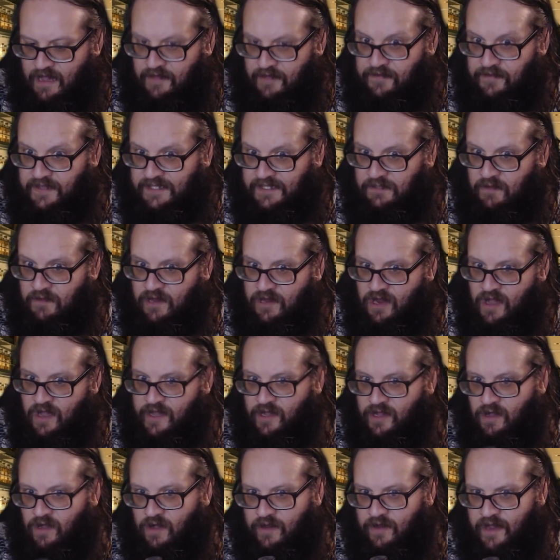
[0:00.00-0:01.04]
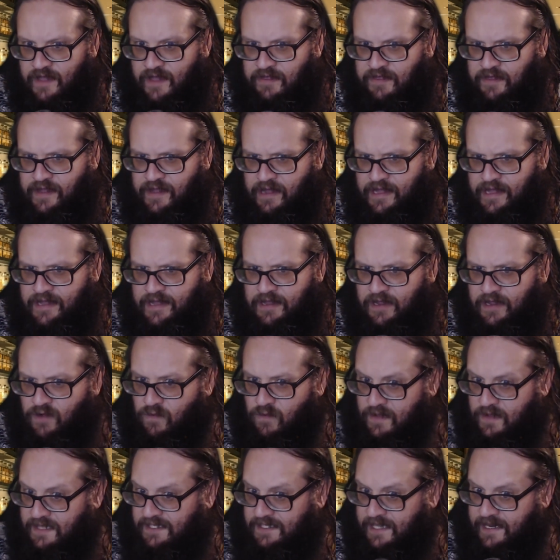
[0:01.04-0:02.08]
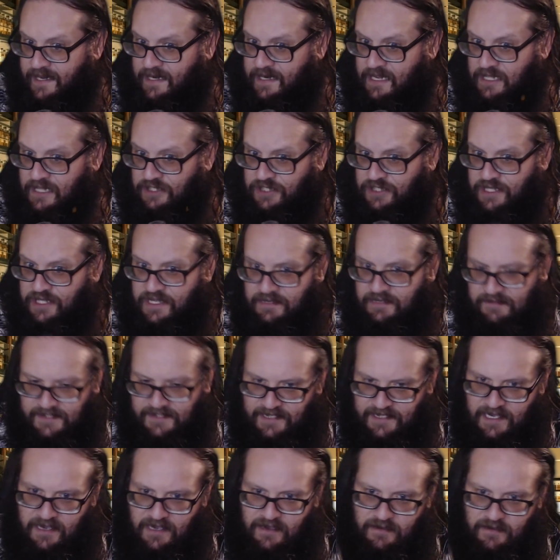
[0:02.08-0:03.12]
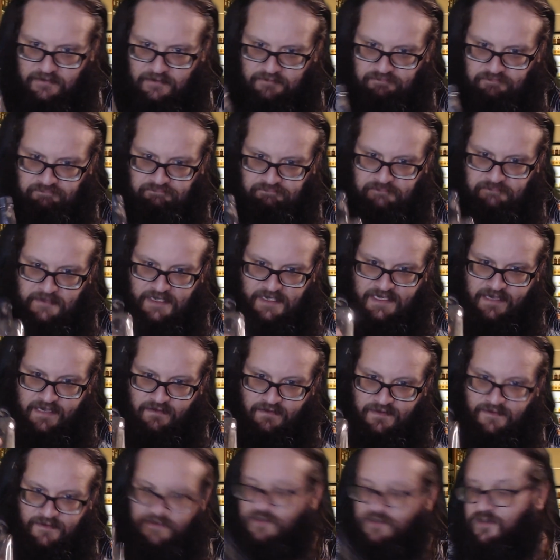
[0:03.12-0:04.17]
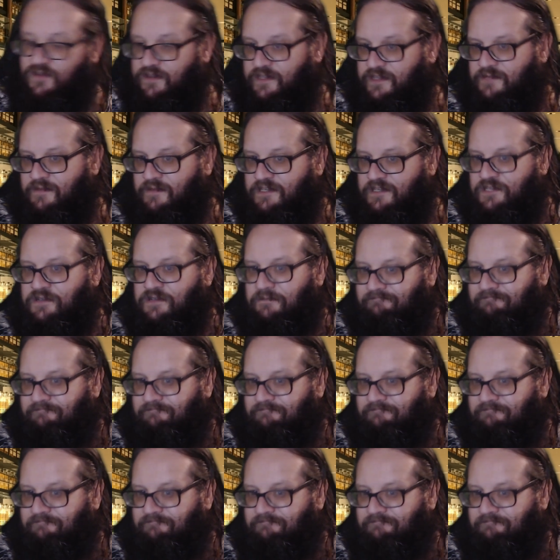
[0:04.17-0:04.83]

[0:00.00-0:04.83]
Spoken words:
This one I got, I think, in Queensland last year, so you can see I also enjoyed this one too.